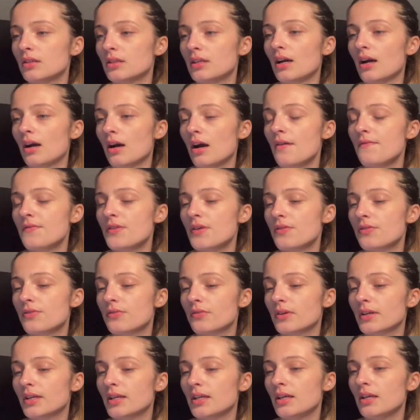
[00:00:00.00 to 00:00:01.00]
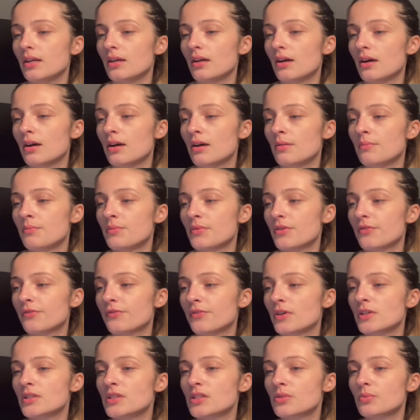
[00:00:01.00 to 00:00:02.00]
Yeah, of the three, the
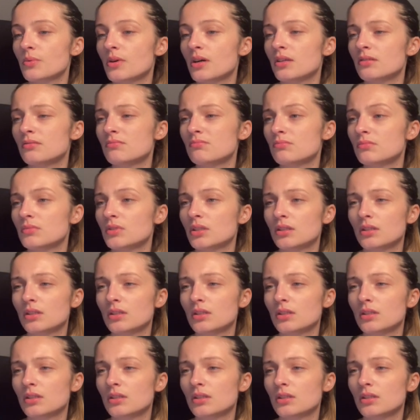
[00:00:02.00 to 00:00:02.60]
first one,